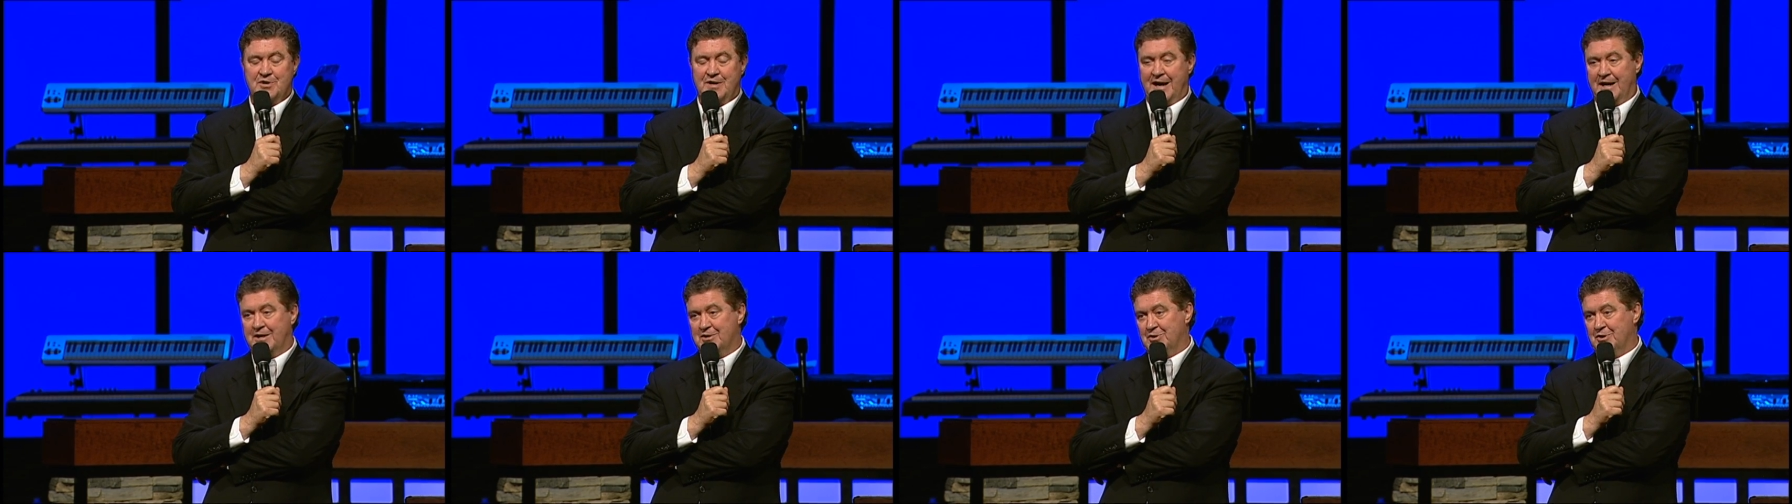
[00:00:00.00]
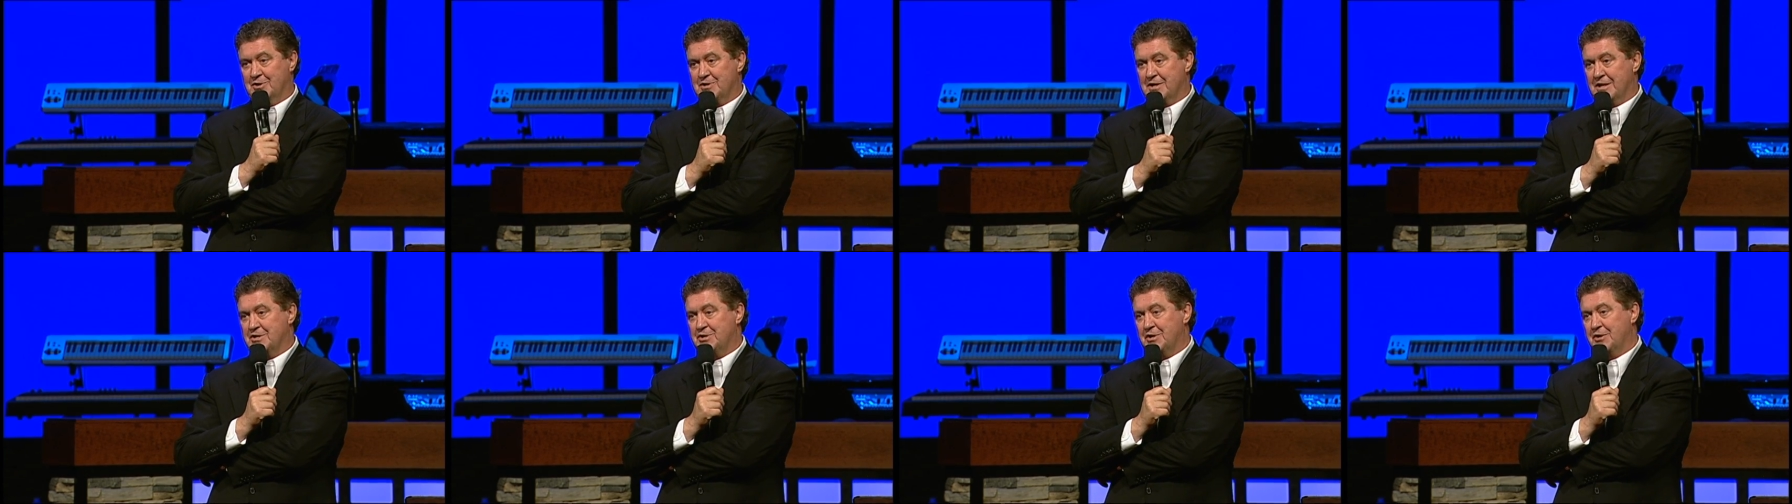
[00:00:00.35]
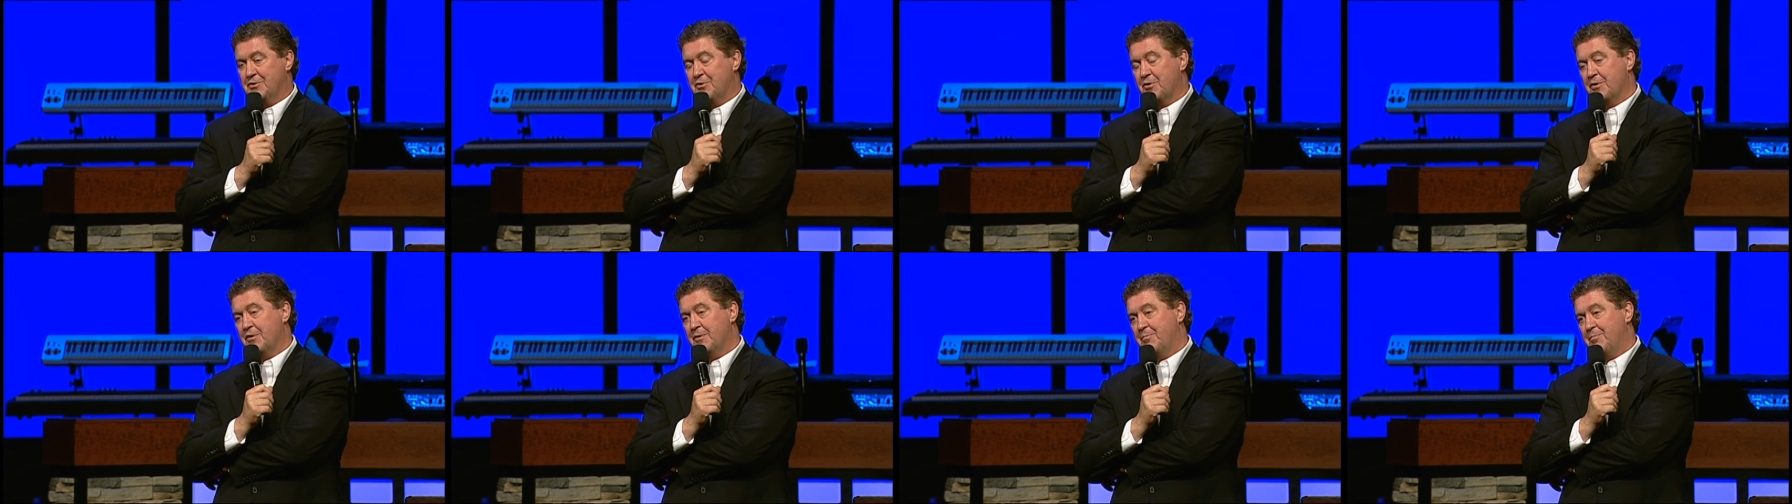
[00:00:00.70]
Texas. I said,
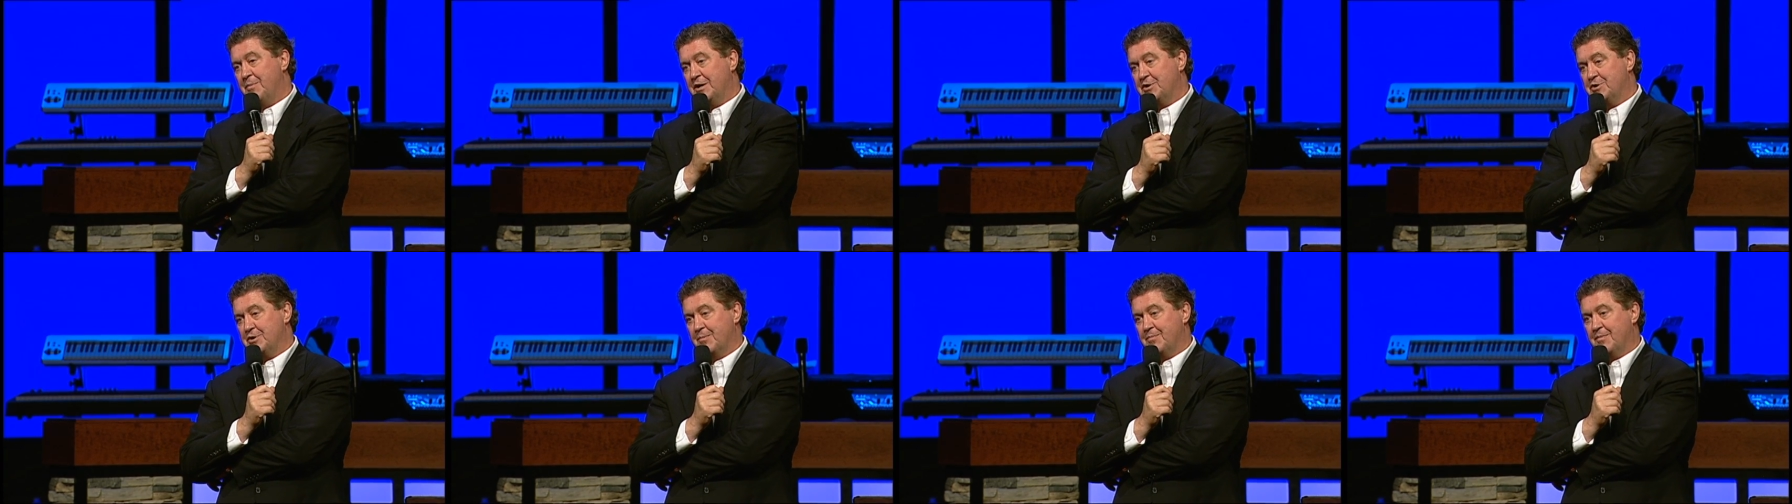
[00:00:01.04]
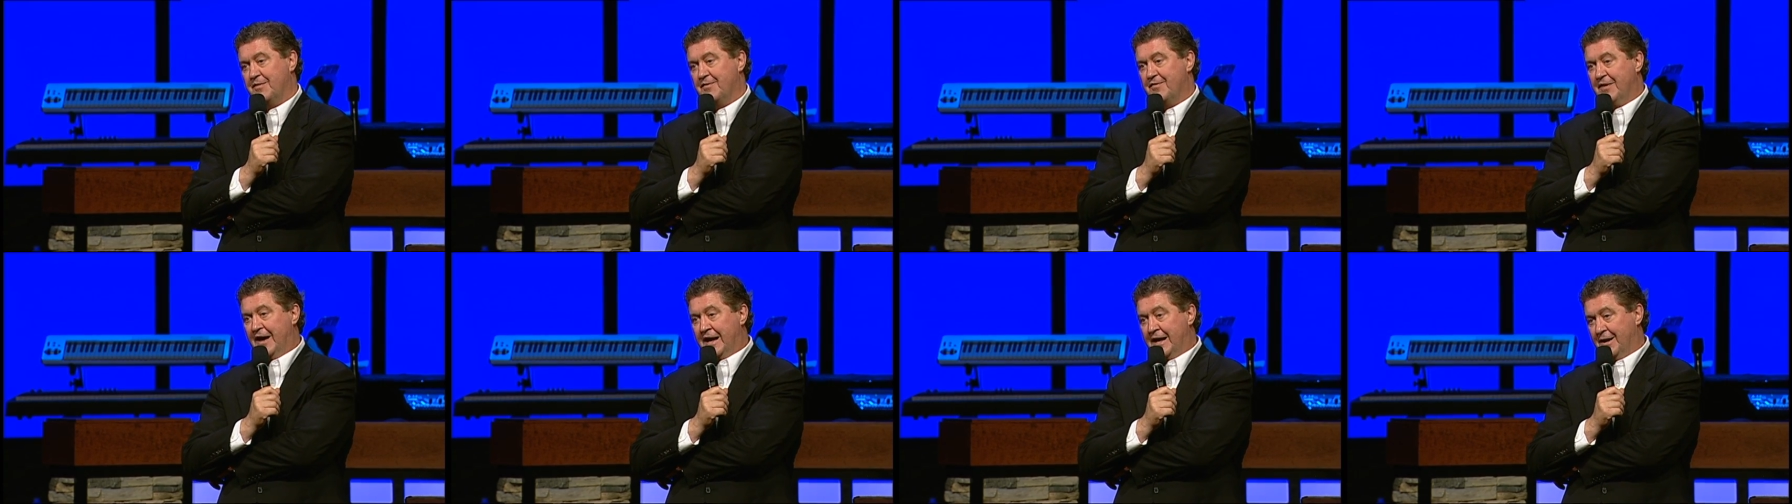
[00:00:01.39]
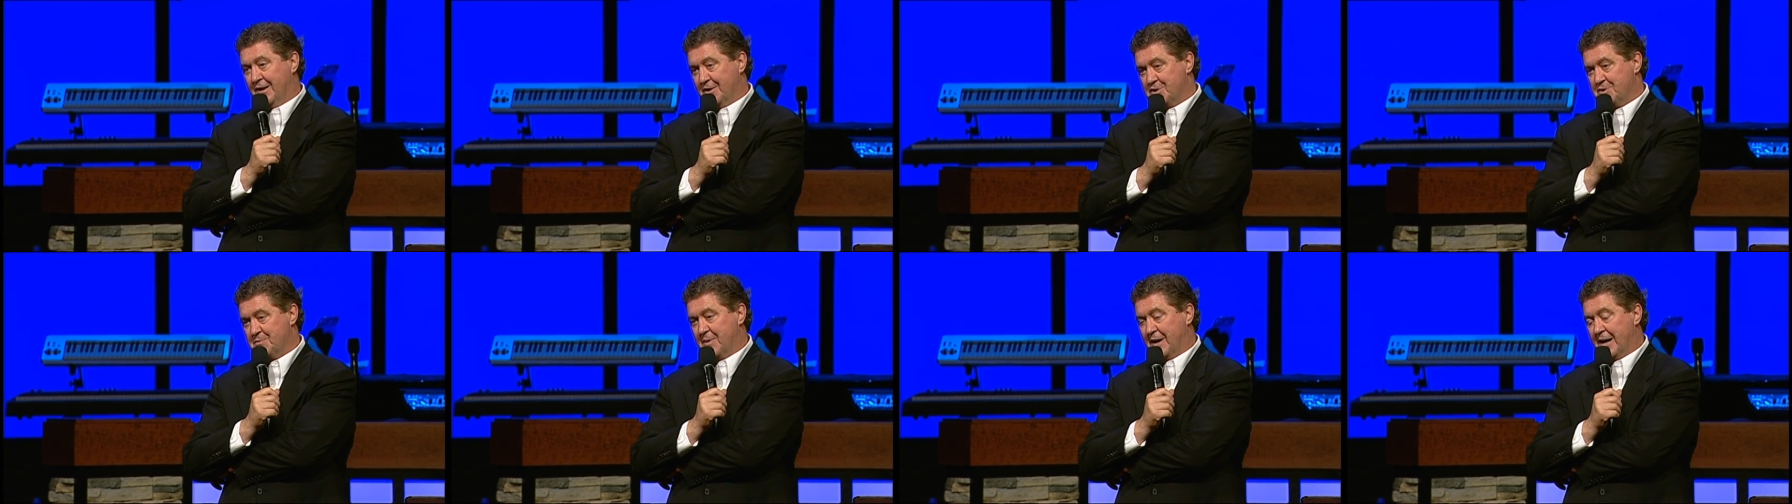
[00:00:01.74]
You're the Bishop of Venus.